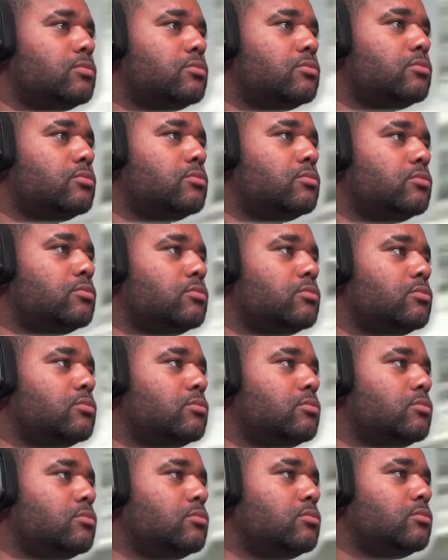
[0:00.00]

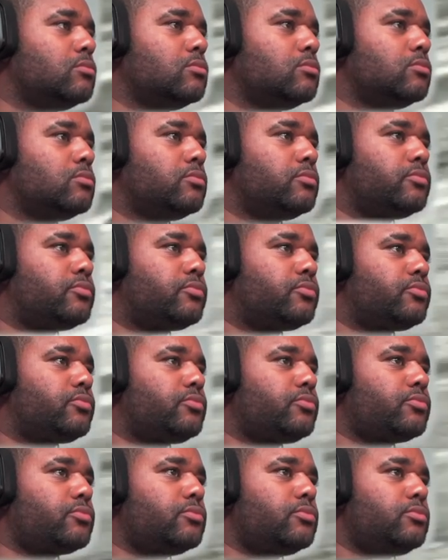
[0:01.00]

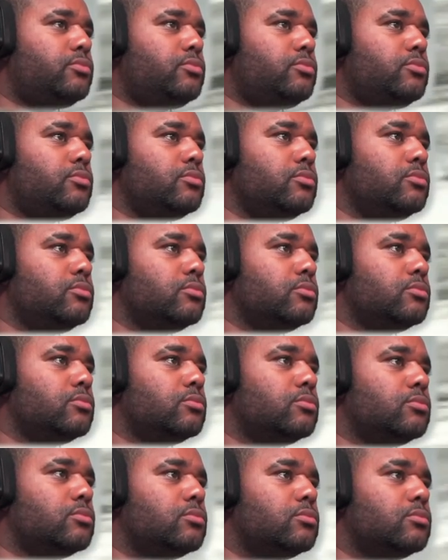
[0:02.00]

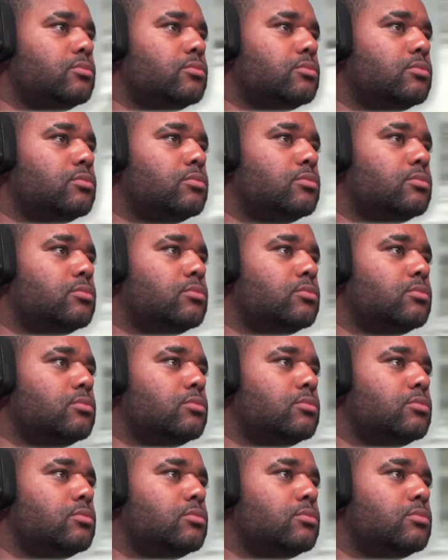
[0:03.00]
Nothing is said.